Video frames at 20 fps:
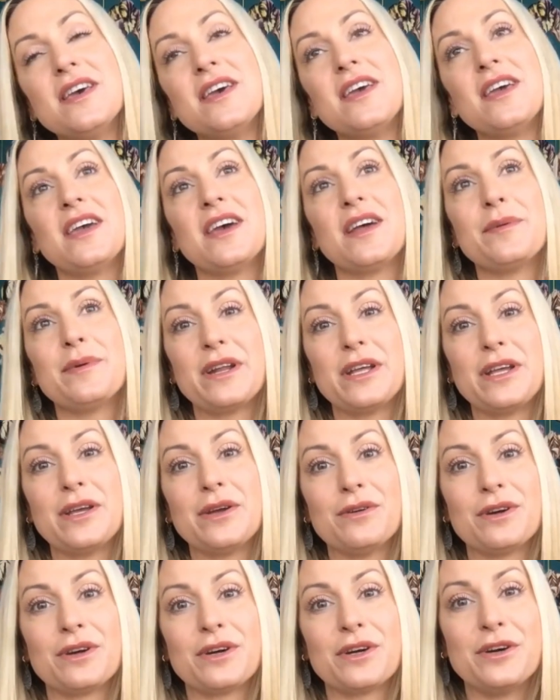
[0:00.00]
And about a
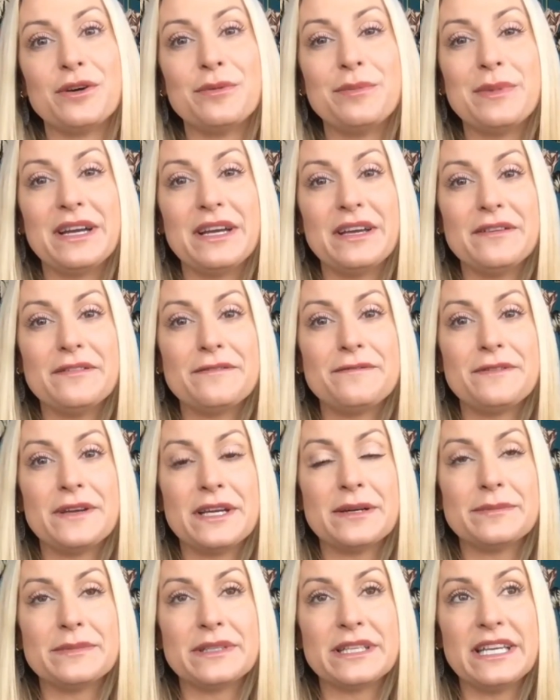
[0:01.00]
year ago, my
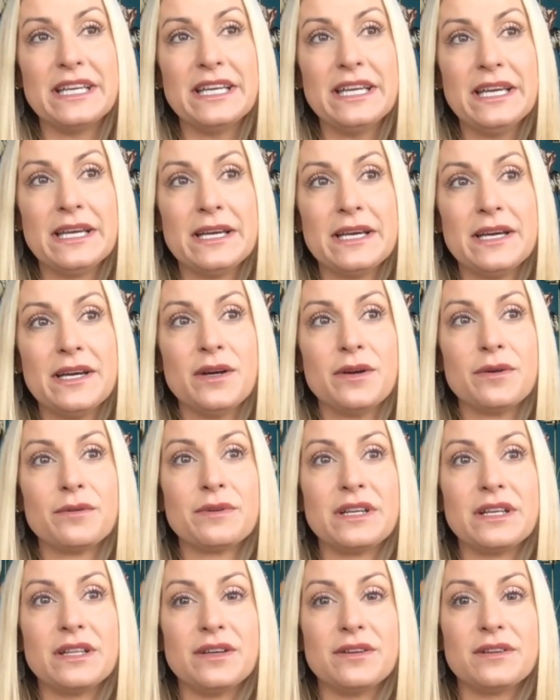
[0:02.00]
family
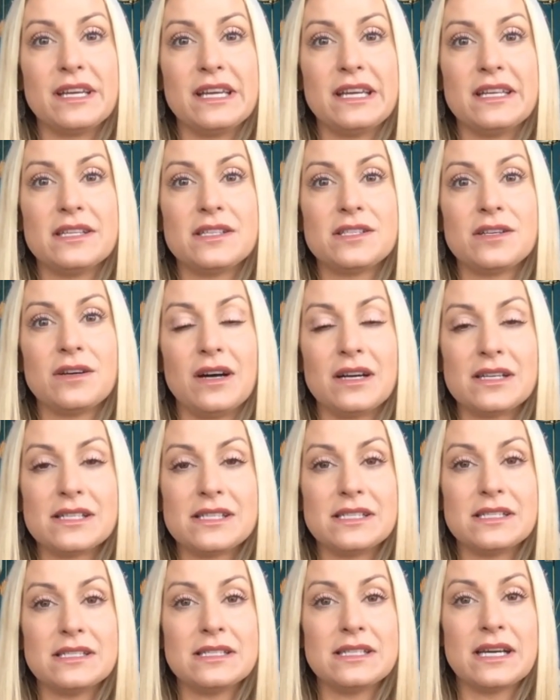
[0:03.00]
relocated to
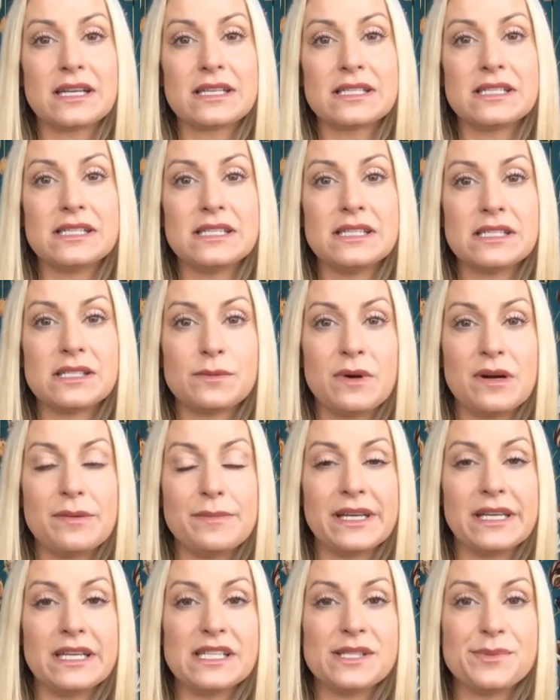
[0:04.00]
Austin, Texas, while my
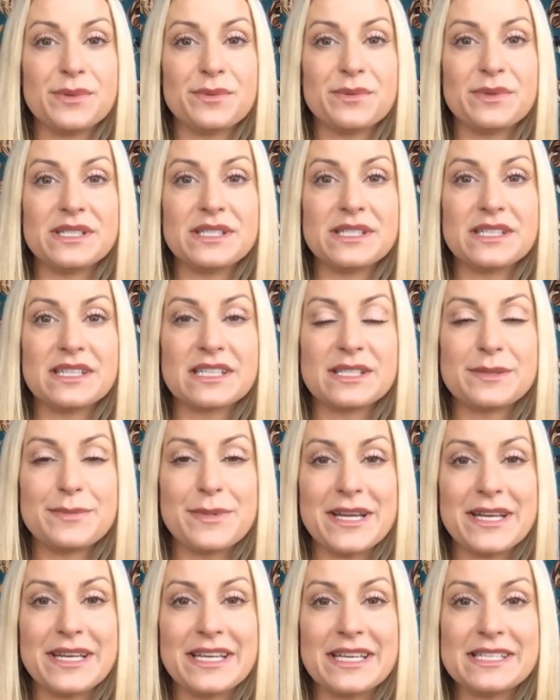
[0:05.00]
husband was
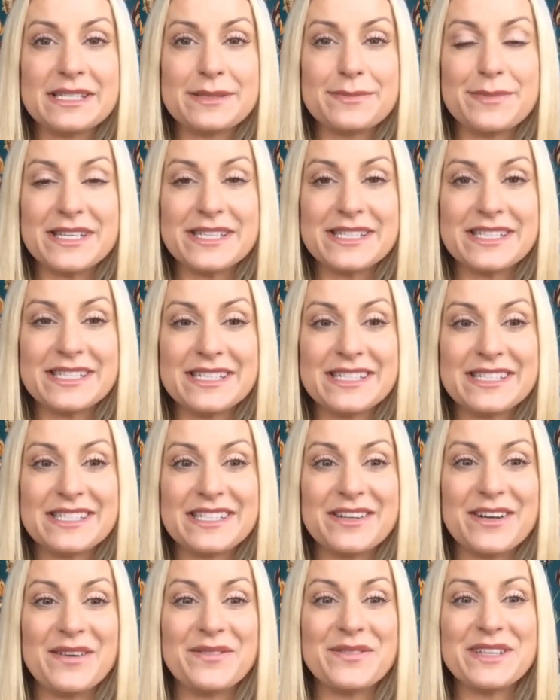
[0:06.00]
expanding his business. And
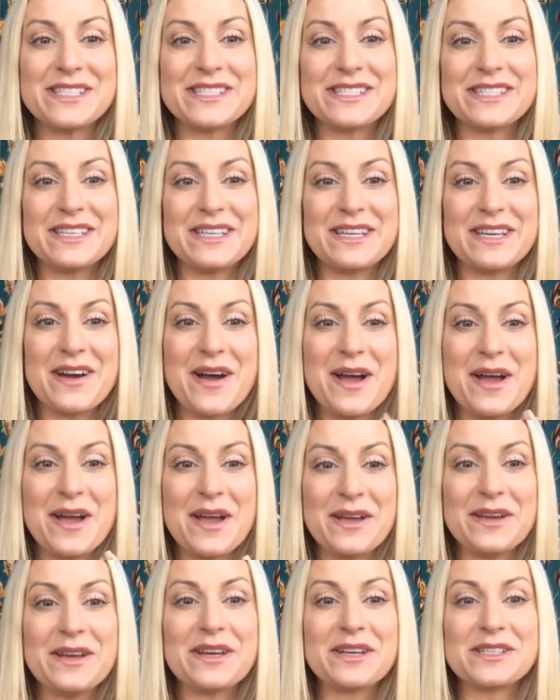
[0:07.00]
obviously,
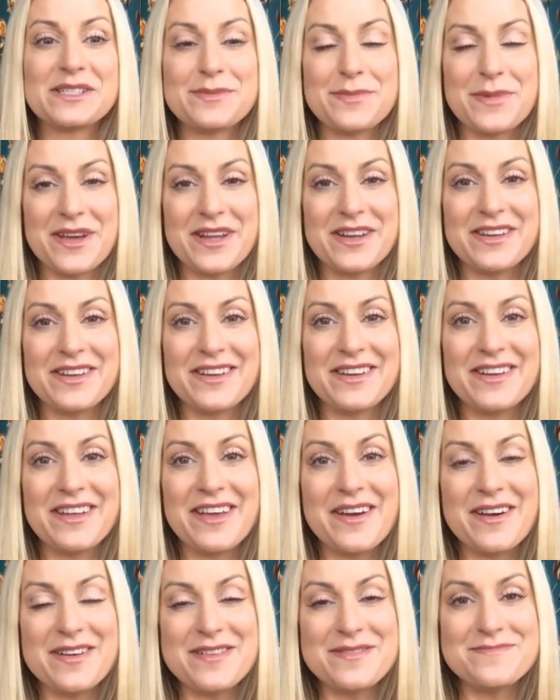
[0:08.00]
I expanded
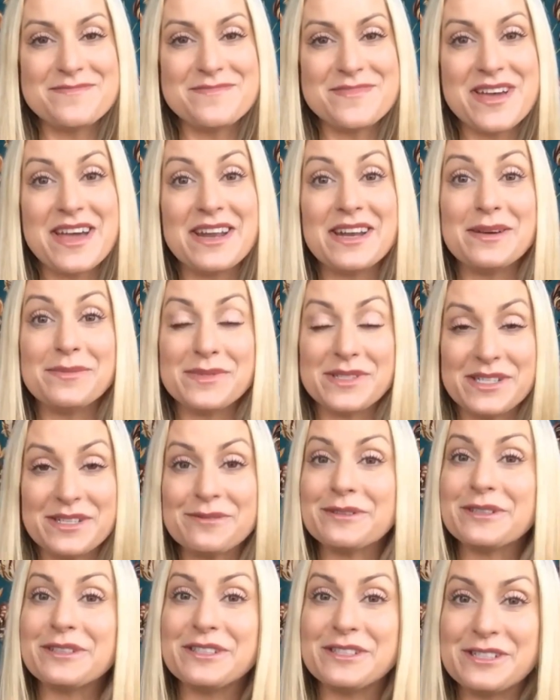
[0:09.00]
NMC
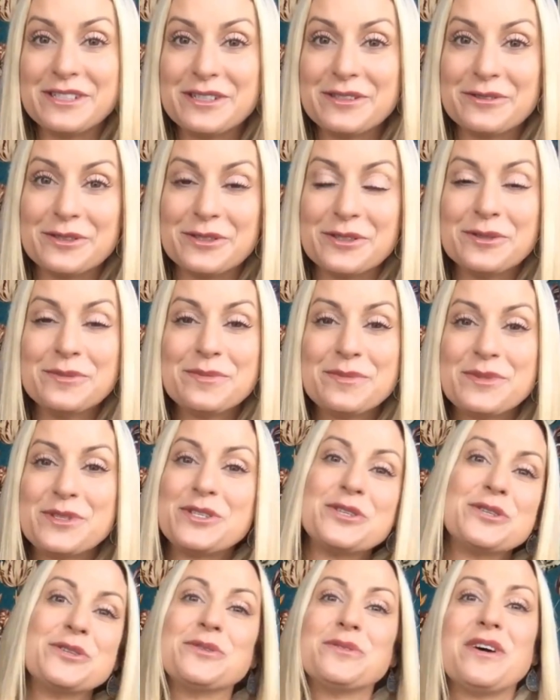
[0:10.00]
Realty Group
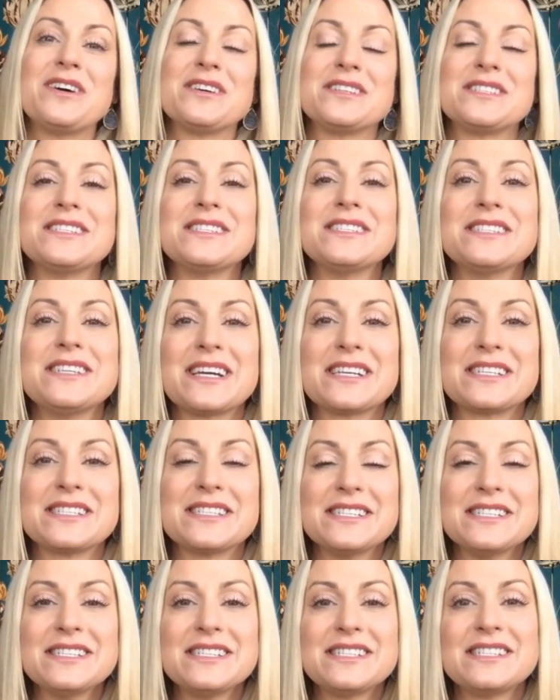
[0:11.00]
to Austin,
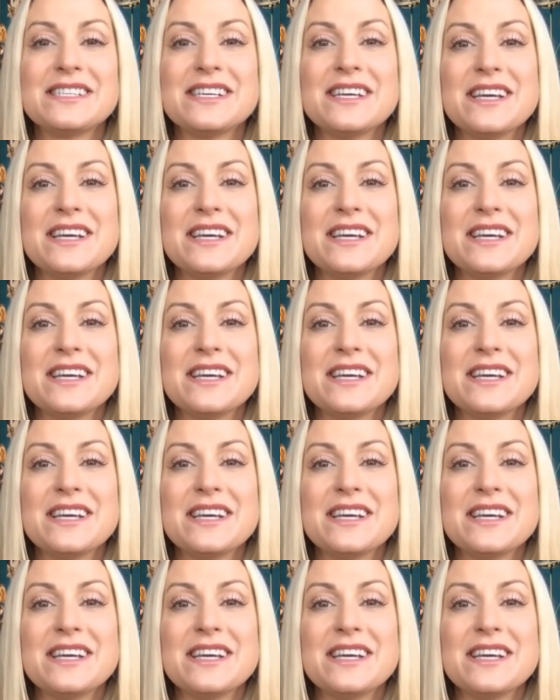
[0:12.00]
Texas.